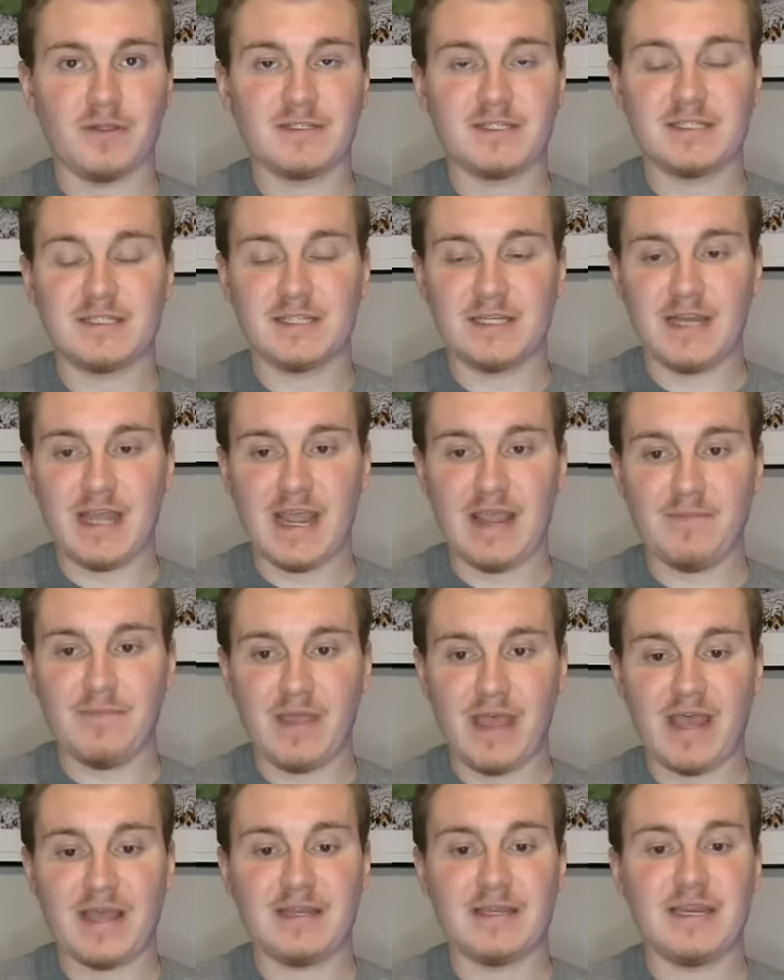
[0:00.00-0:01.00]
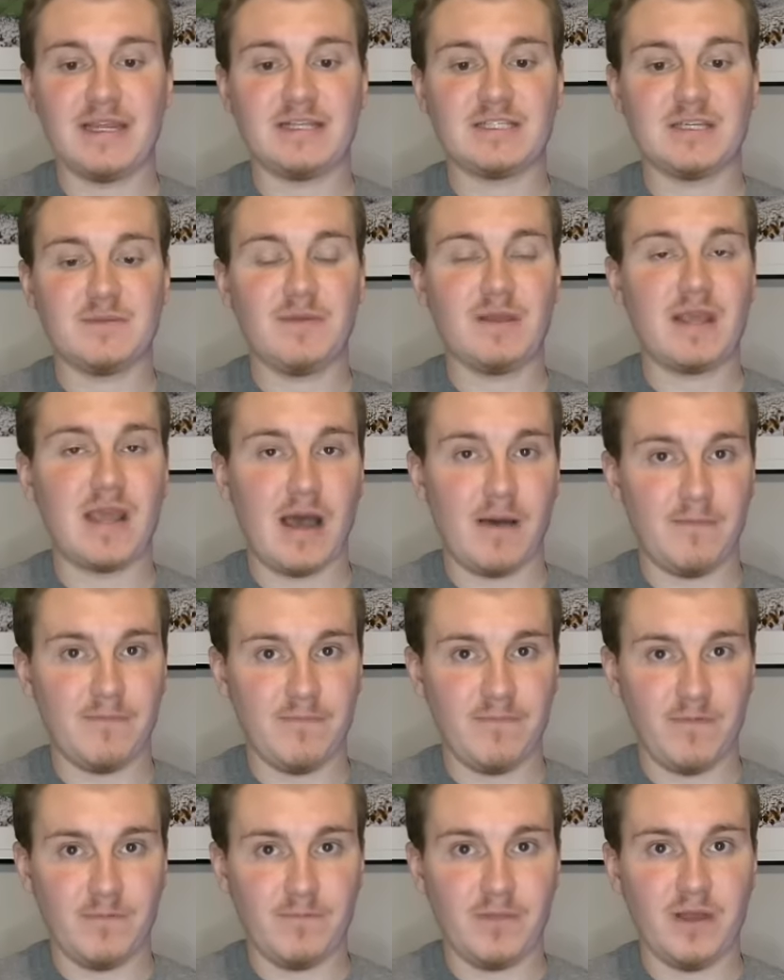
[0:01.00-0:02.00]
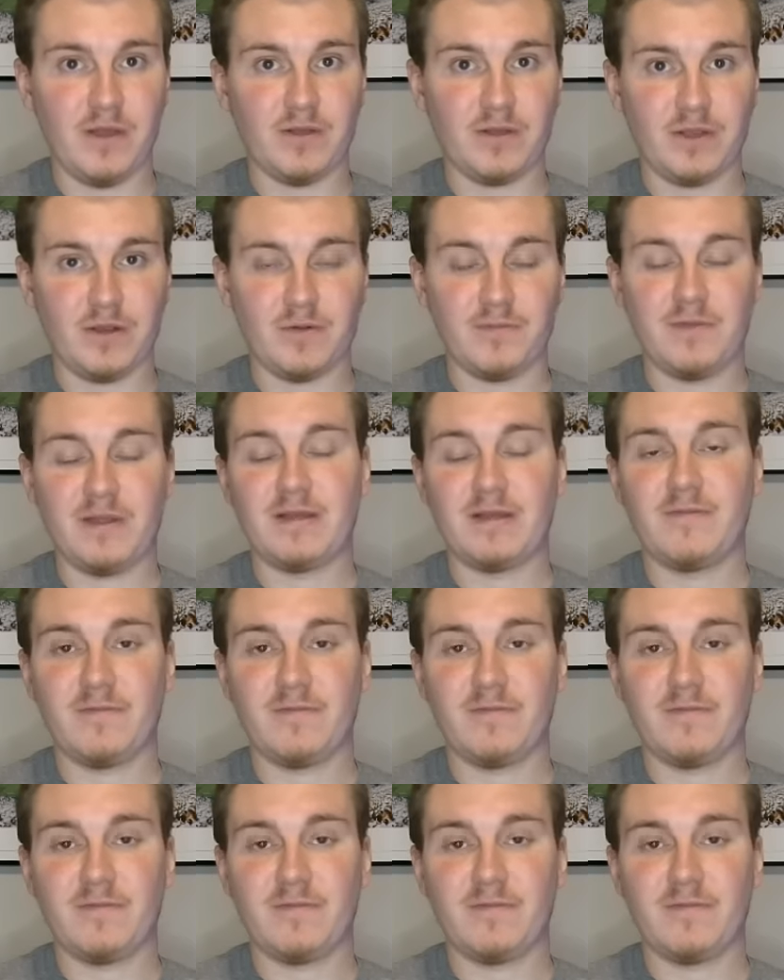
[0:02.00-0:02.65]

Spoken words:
This is a name that needs to become familiar